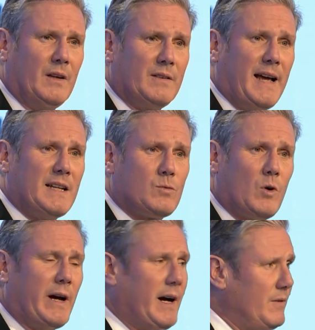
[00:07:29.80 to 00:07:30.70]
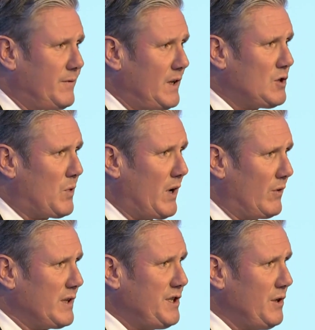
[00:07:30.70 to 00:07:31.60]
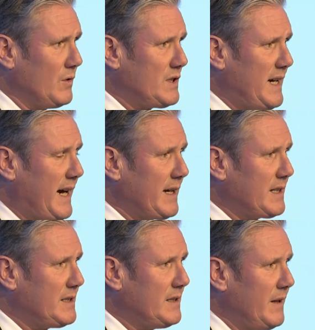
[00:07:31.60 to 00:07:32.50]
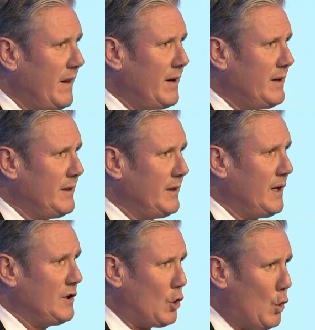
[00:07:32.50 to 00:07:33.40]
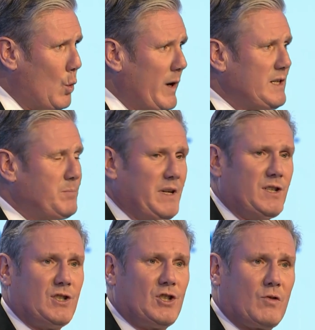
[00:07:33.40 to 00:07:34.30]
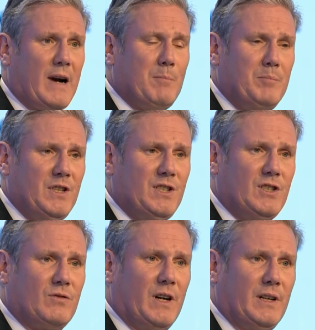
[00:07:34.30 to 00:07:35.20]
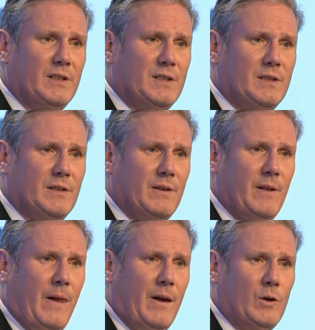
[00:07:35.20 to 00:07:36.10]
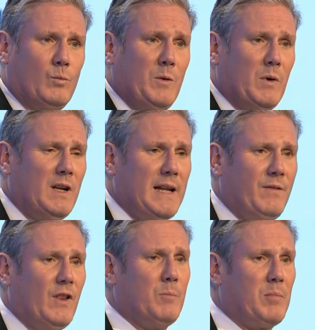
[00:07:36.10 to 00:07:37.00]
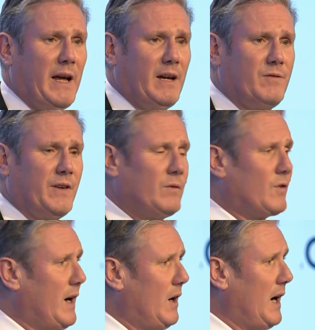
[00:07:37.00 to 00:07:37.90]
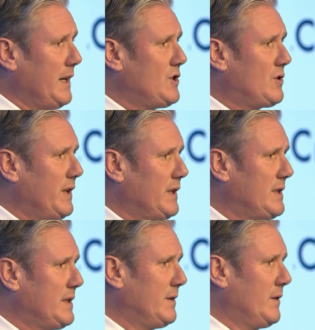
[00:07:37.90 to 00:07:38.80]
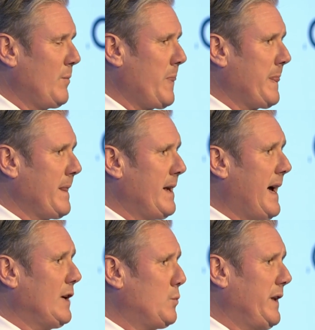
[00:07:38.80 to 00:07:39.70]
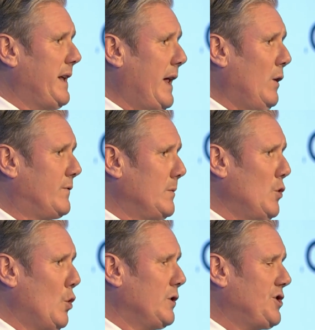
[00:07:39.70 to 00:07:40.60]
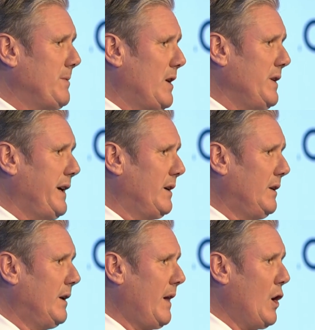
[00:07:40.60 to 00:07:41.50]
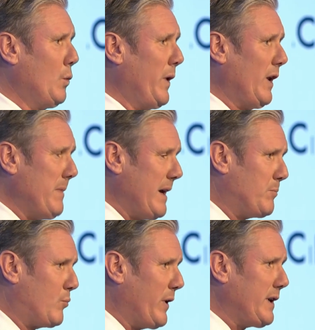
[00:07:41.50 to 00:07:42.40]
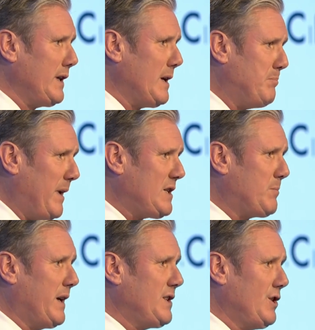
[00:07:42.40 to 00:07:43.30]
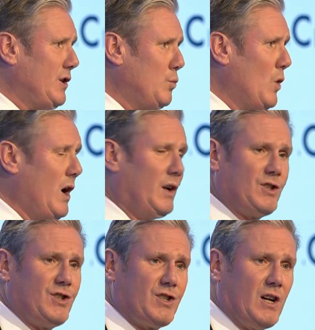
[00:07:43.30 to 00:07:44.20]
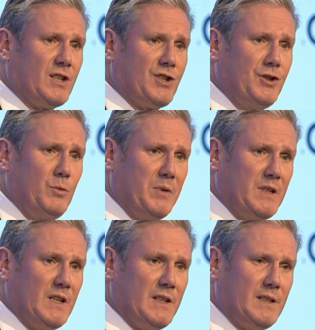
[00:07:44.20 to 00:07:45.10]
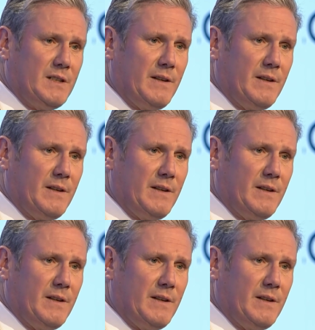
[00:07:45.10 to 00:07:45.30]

That's why our first priority on tax has always been to scrap business rates. We will level the playing field for our high streets. And with help from Lord Jim O'Neill, we'll make Britain the best place in the world to start a new business.